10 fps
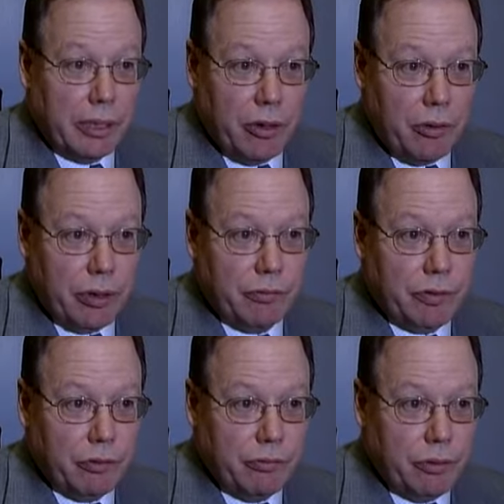and they already
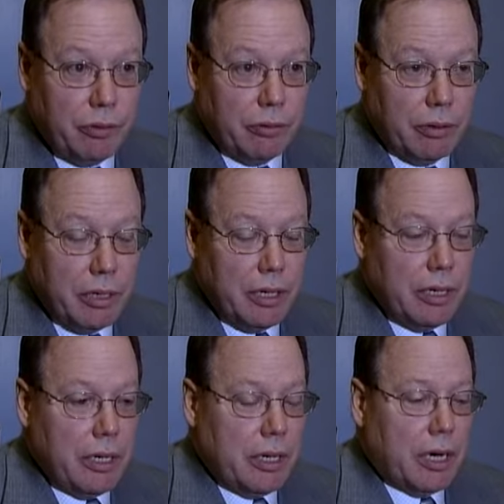feel full
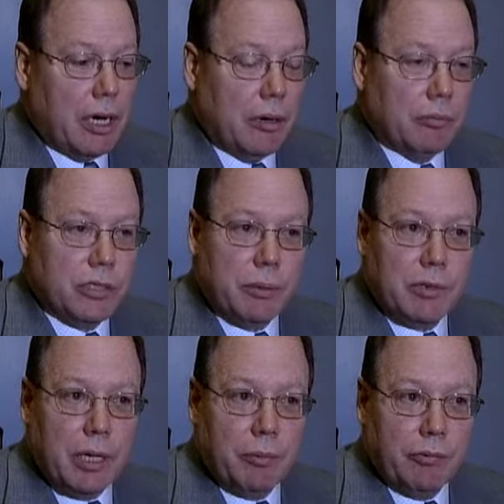um,
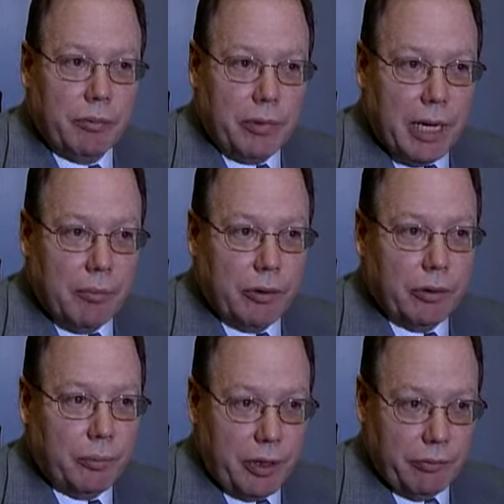some type of abdominal
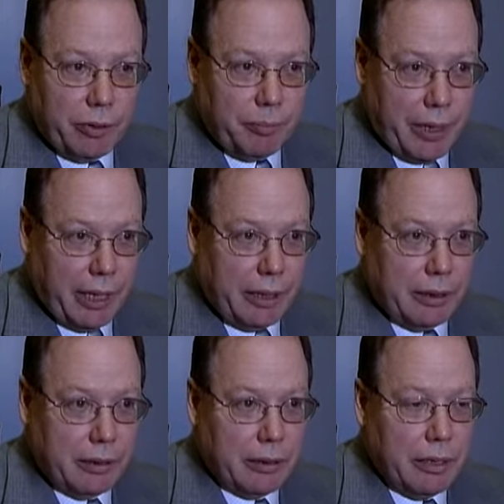or pelvic
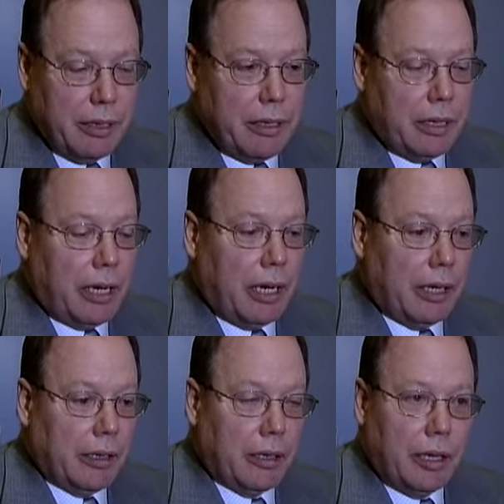pain,
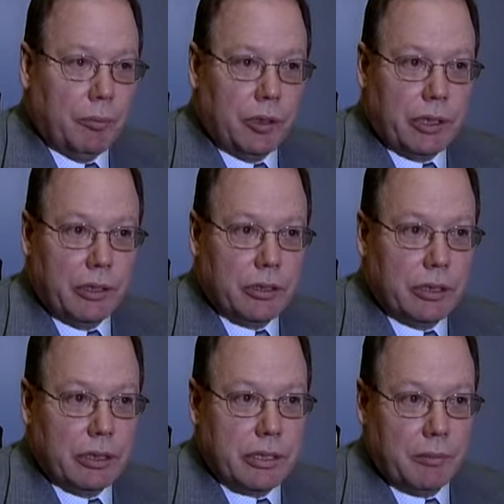and, and
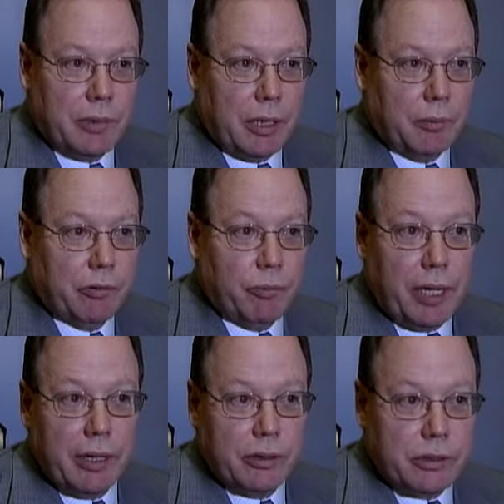potentially some type of
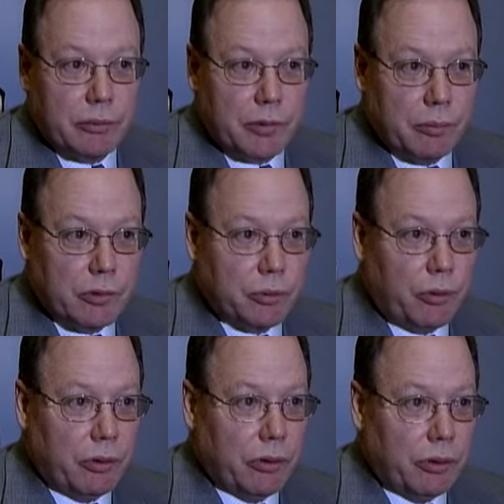bladder symptoms
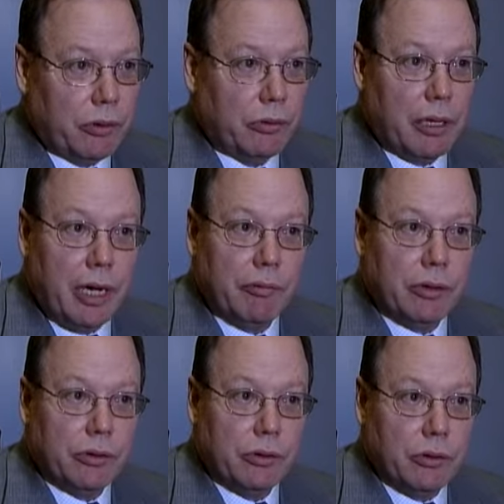where they're
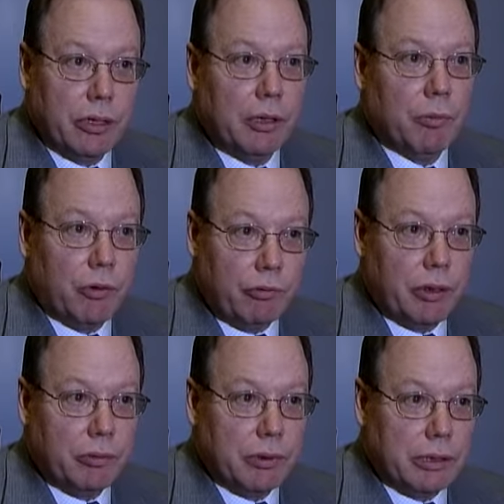having to urinate more
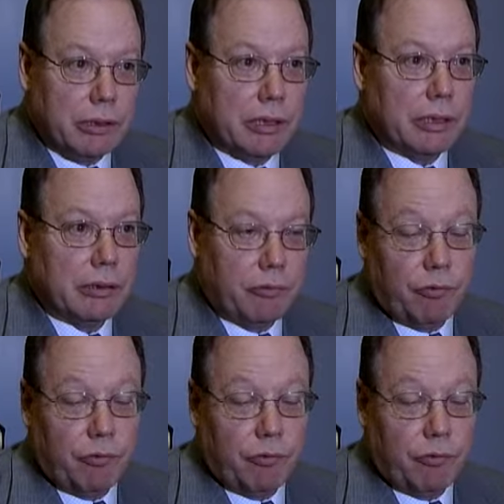frequency,